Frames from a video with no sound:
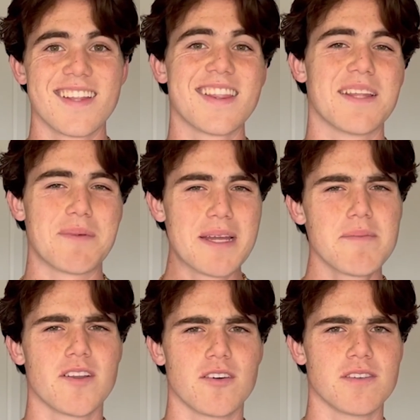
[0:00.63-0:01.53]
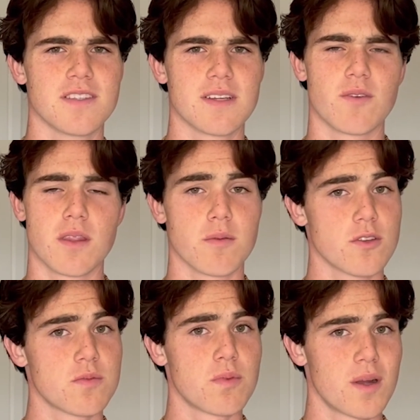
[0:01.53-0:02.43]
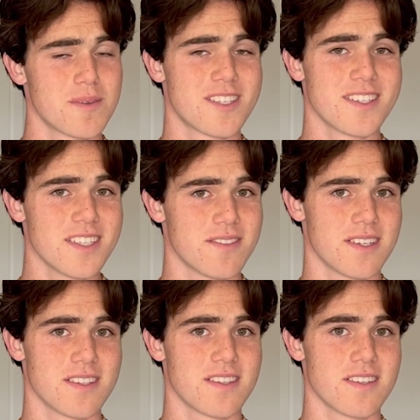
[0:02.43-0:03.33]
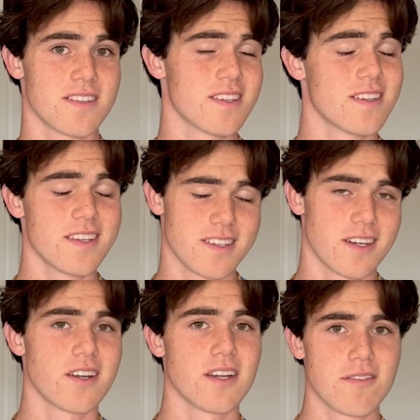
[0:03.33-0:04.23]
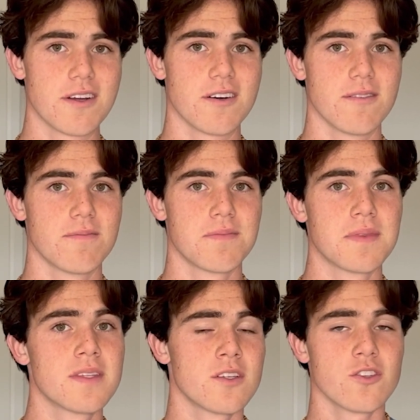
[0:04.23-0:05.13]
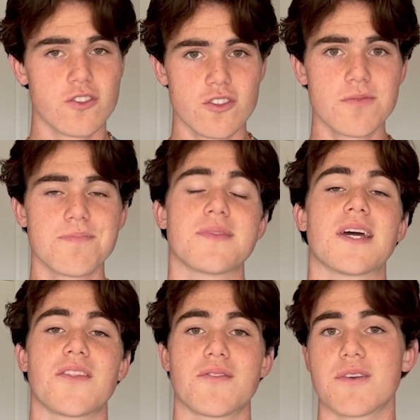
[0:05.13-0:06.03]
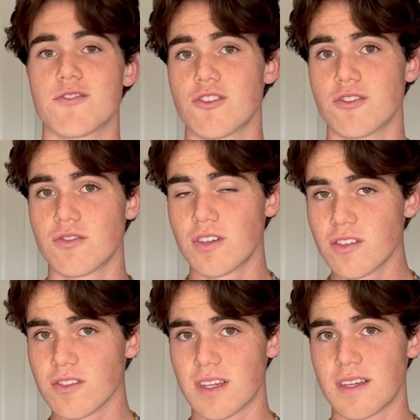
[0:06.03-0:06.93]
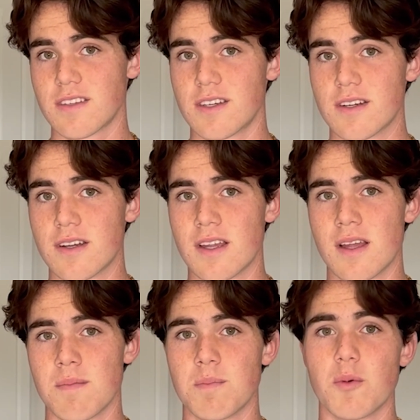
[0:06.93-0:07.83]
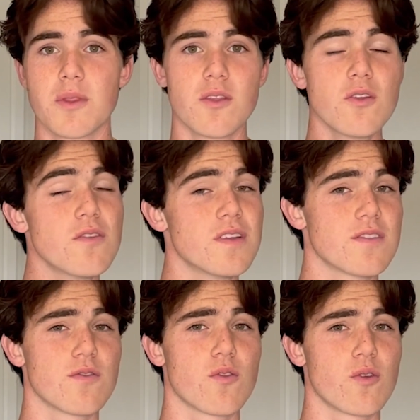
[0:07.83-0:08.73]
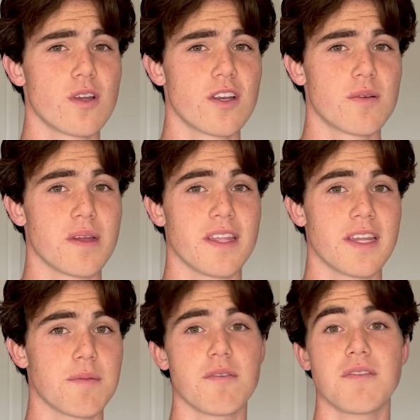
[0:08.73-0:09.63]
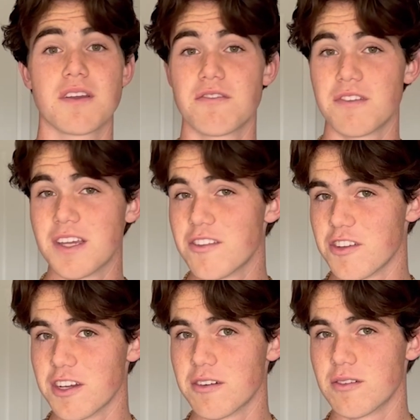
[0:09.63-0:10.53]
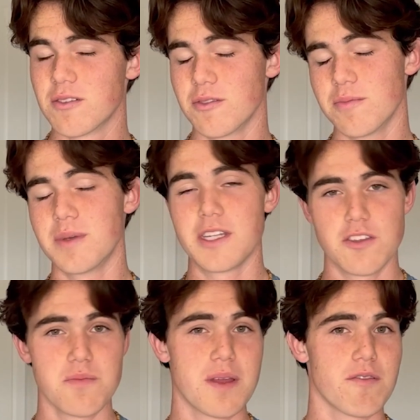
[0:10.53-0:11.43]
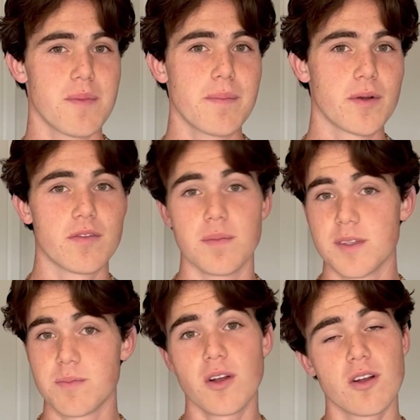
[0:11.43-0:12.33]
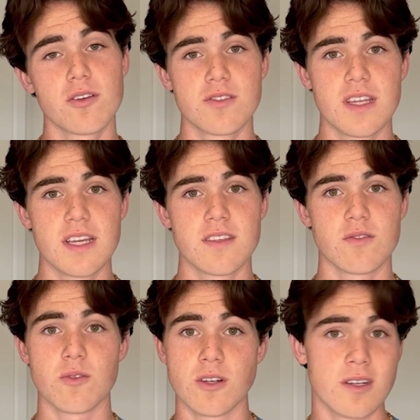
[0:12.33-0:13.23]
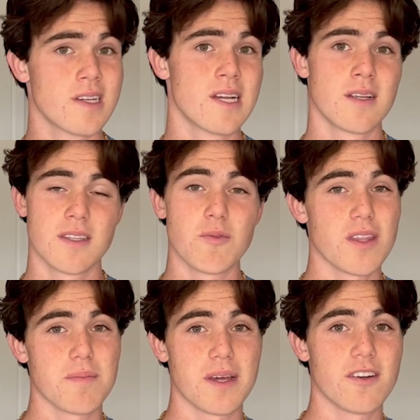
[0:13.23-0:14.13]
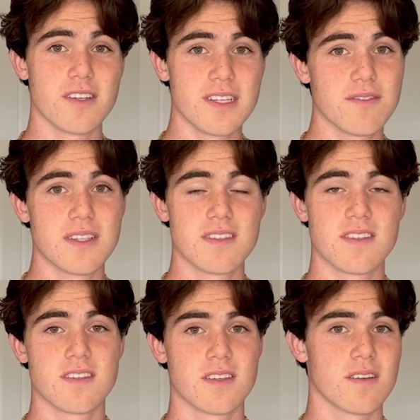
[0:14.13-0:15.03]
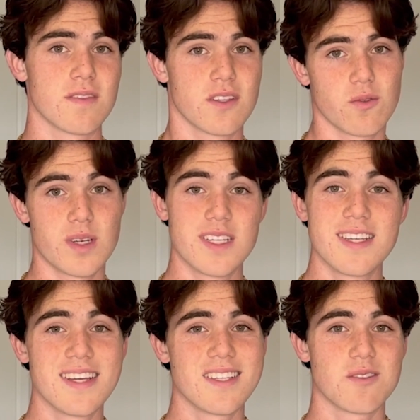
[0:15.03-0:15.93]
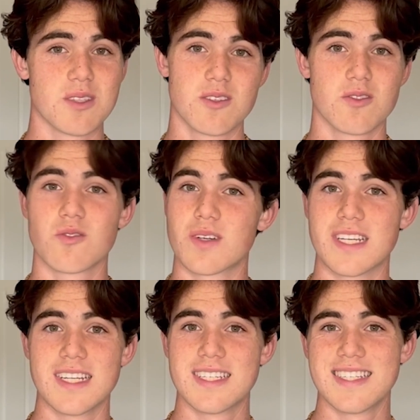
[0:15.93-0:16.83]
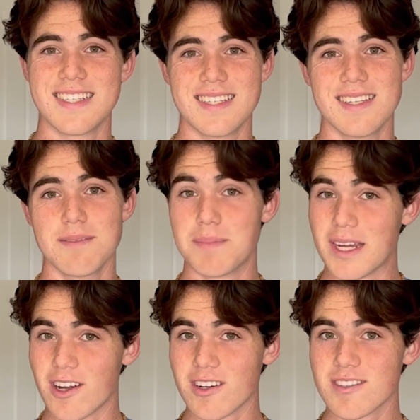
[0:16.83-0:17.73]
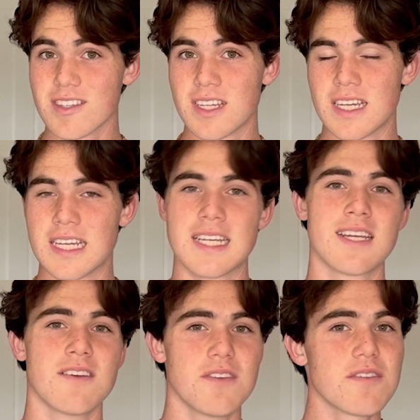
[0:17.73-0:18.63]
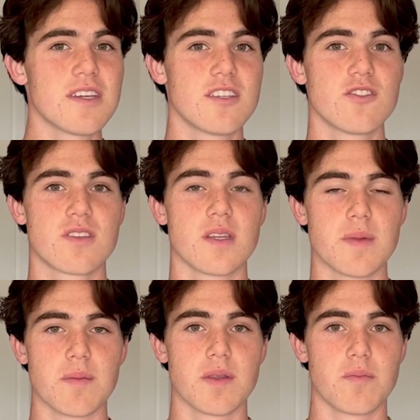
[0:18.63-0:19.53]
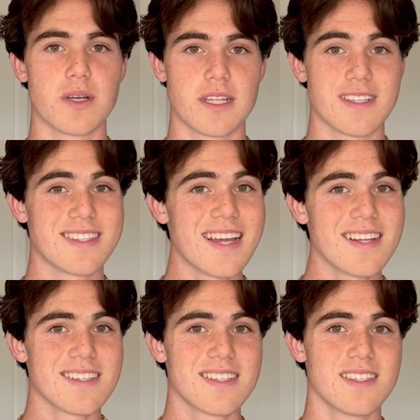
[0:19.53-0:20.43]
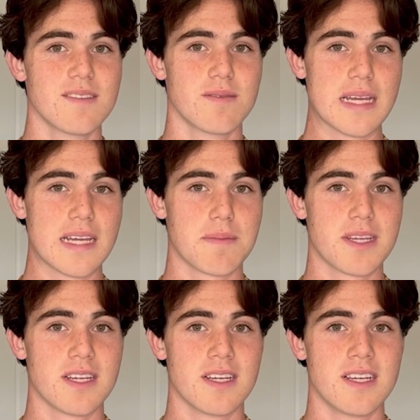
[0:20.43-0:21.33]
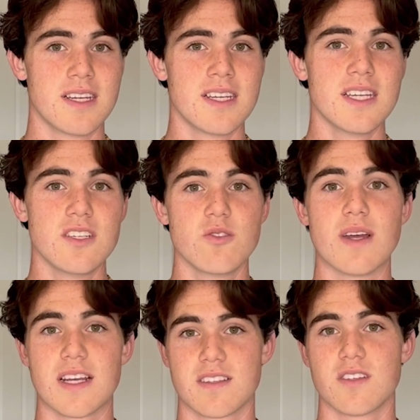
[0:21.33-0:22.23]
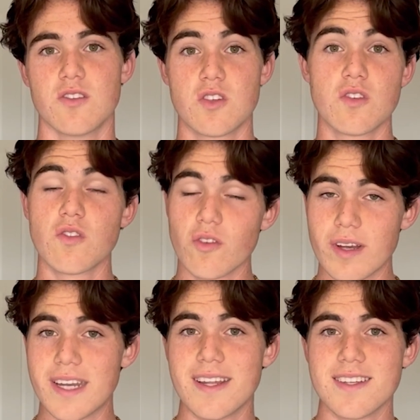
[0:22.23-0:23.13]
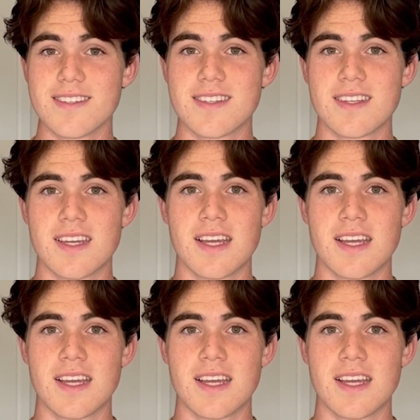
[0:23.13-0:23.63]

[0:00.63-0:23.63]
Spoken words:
The Miami Dolphins have one of the most promising defenses in the entire NFL. Sure, they had their fair share of struggles last year, but with a new defensive coordinator by the name of Vic Fangio, who many of you may remember from his Broncos days, or the one of the better defenses of the 2010s with those 2018 Bears, Vic Fangio is going to be able to bring the talent in Miami into executional greatness.